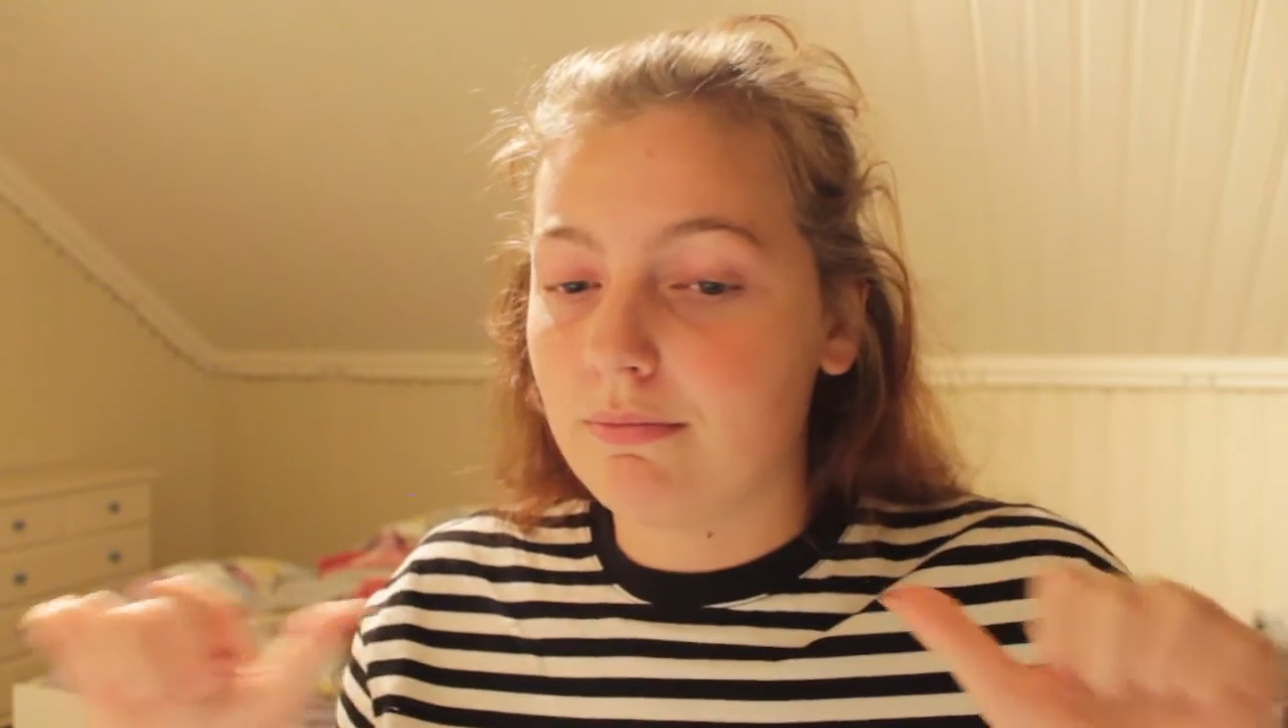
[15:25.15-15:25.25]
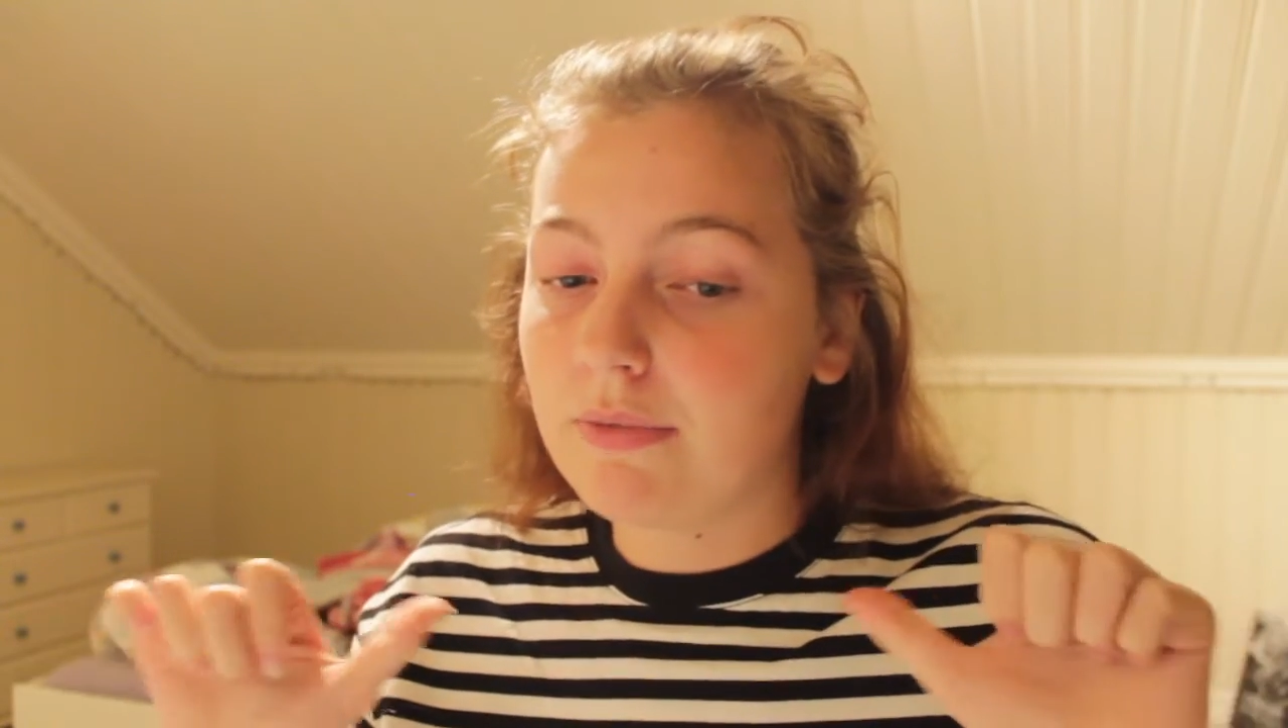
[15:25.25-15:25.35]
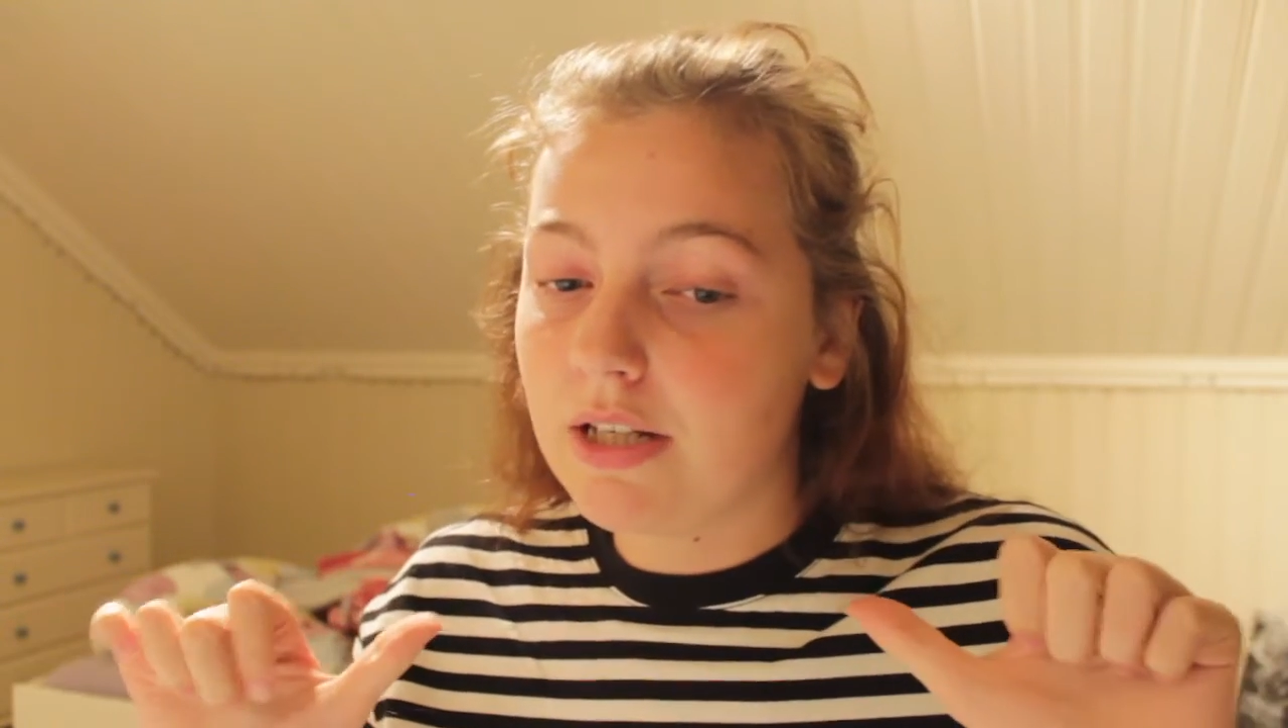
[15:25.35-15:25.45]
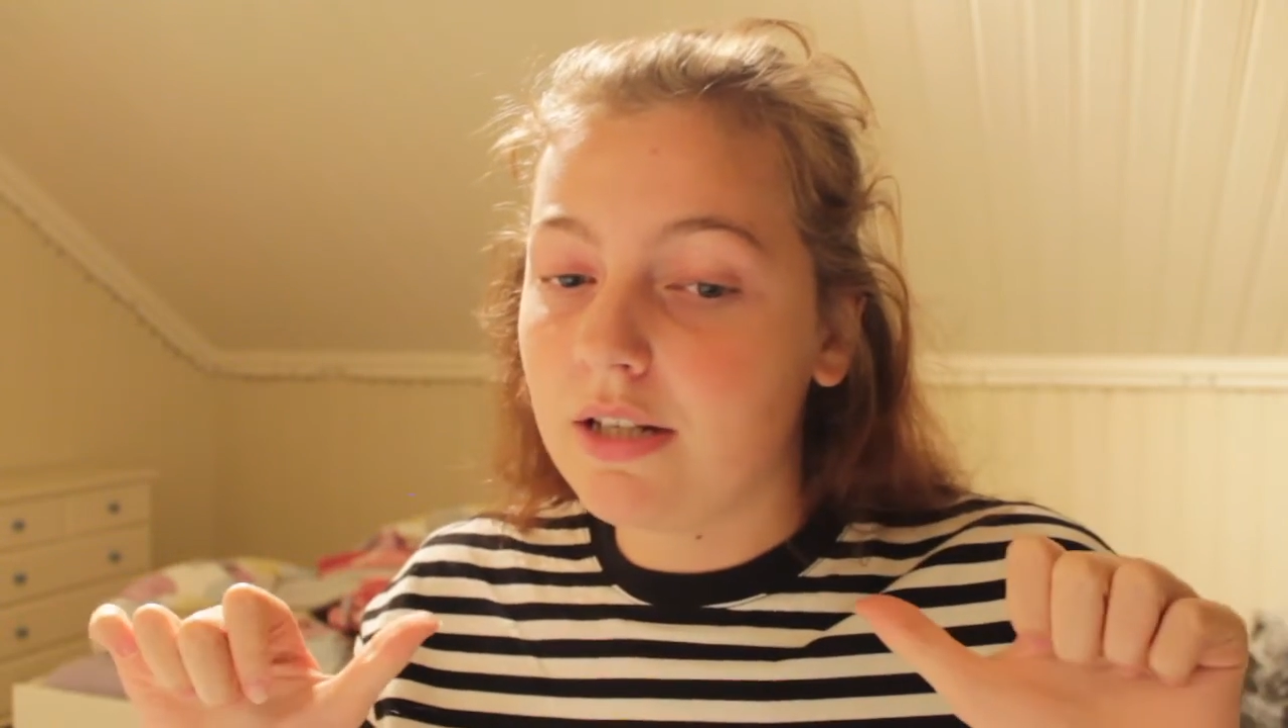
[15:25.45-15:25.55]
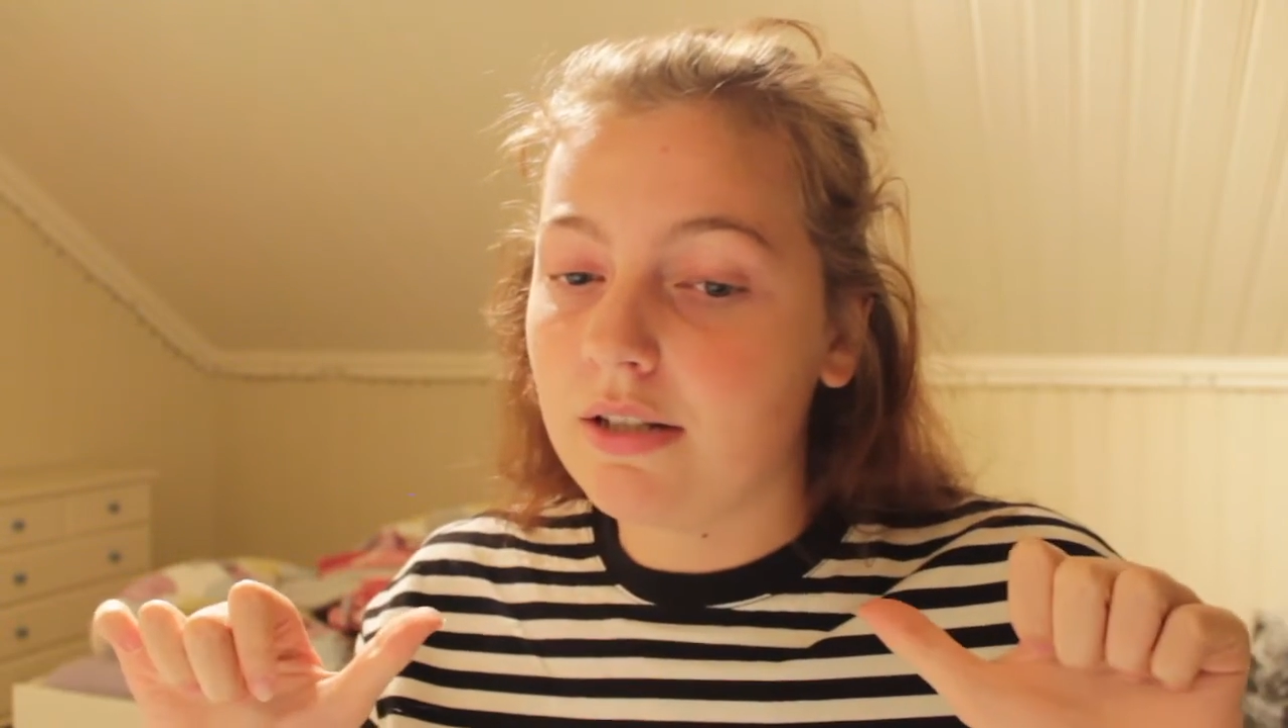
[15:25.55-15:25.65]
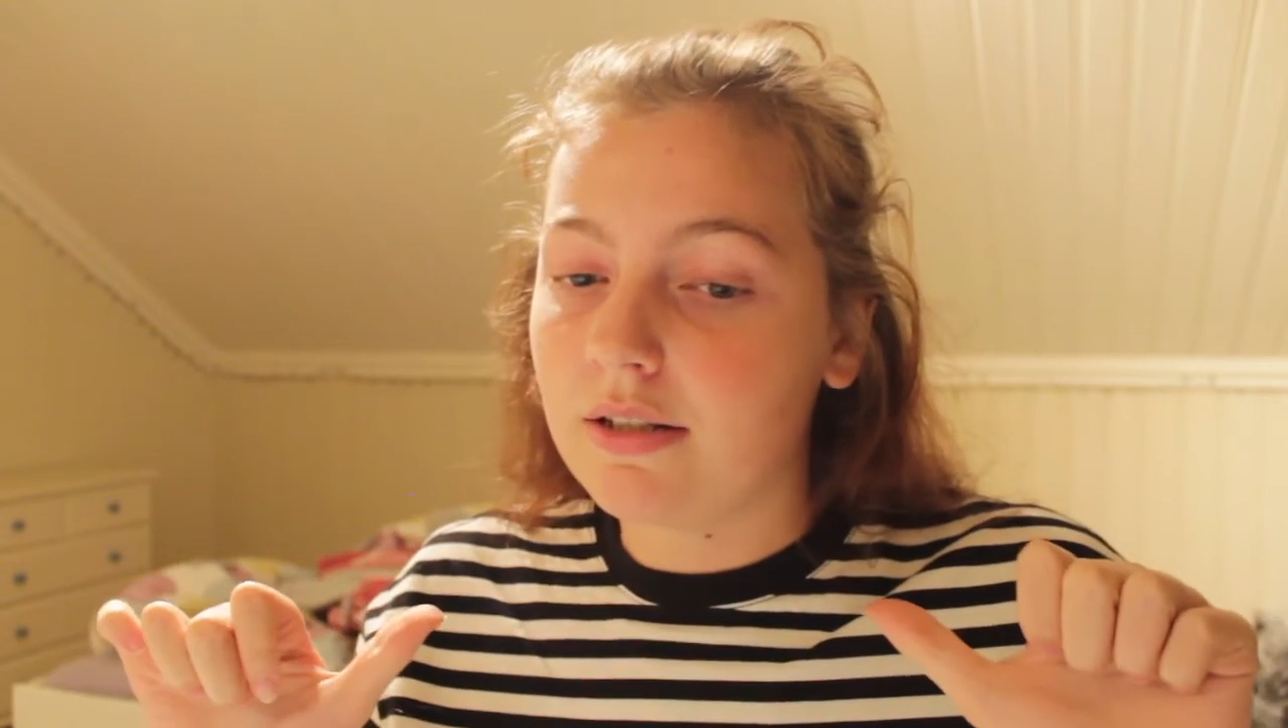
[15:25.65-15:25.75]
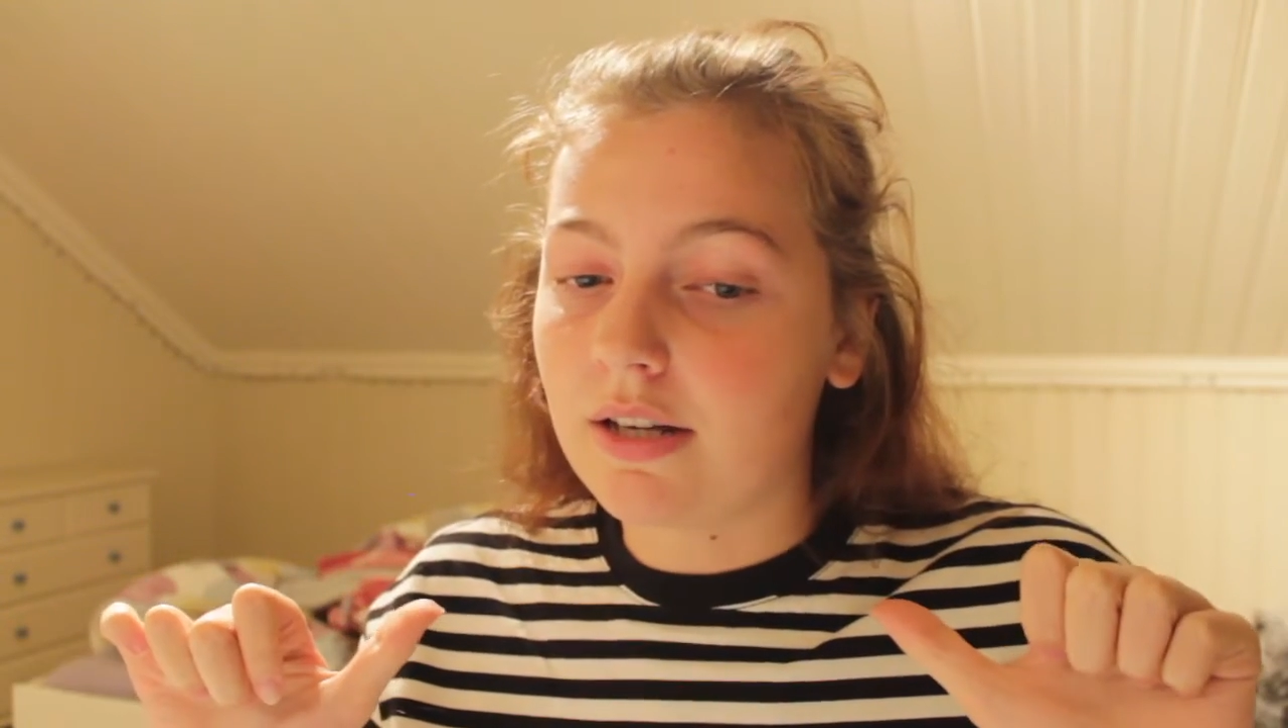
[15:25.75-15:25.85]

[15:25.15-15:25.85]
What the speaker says: me.